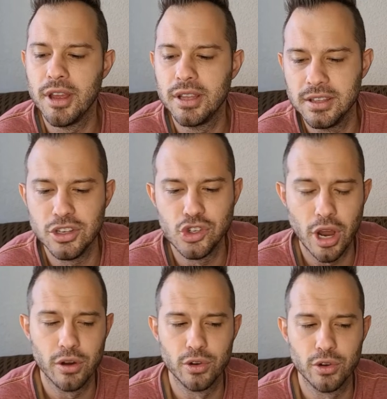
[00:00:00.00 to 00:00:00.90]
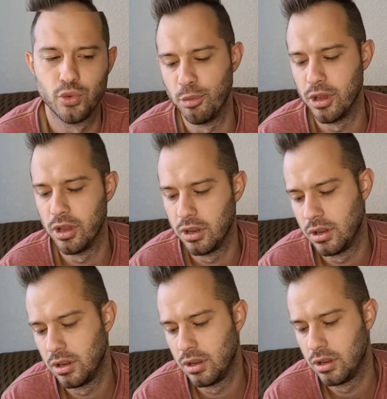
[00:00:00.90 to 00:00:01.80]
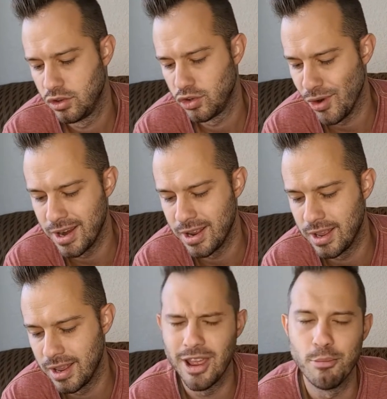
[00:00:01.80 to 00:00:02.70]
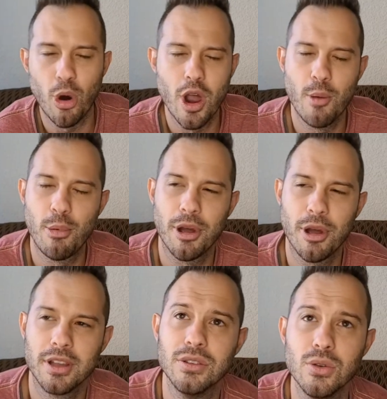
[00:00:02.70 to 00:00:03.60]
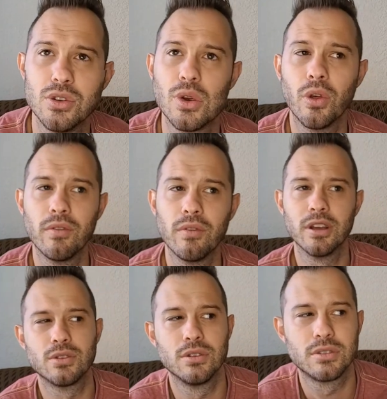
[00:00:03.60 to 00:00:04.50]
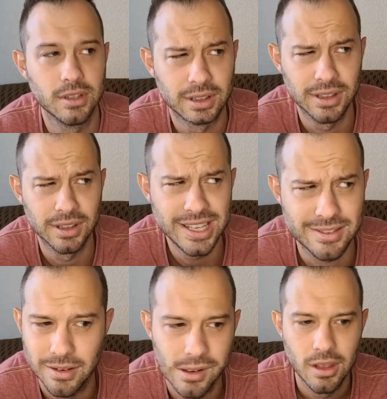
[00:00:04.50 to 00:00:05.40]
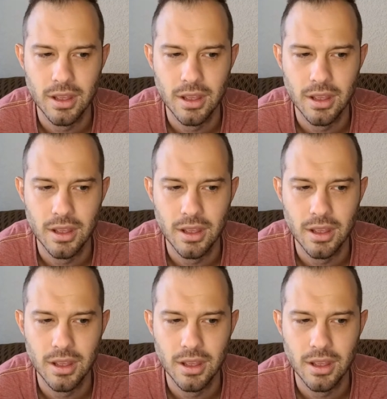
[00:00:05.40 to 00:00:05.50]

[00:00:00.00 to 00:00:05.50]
think that these shares would have been traded and, and bought up by institutional investors, at least